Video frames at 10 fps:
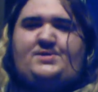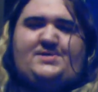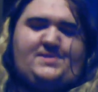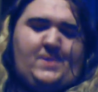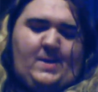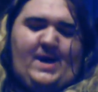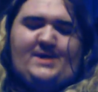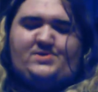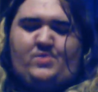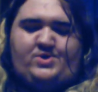The last
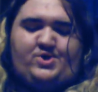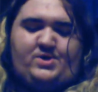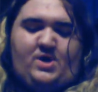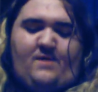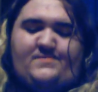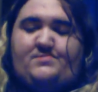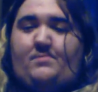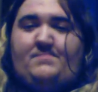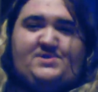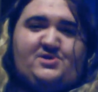question comes from
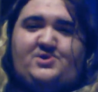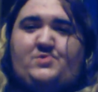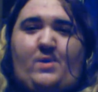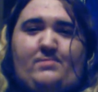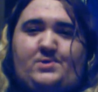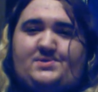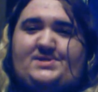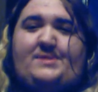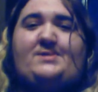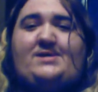Mr. Squibbles, the
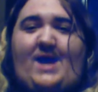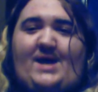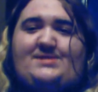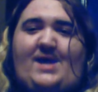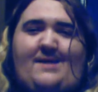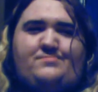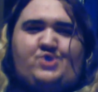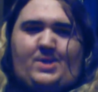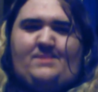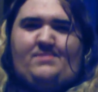goddamn
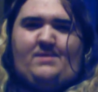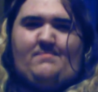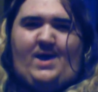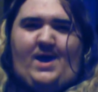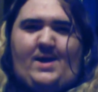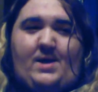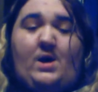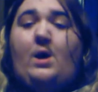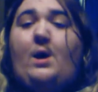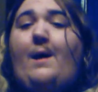Jellybean Man.
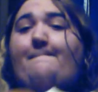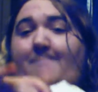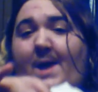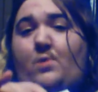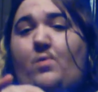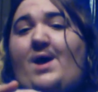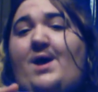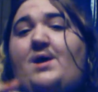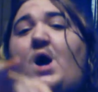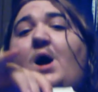By the way,
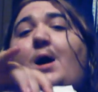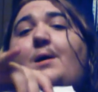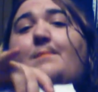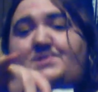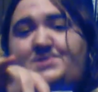Mr.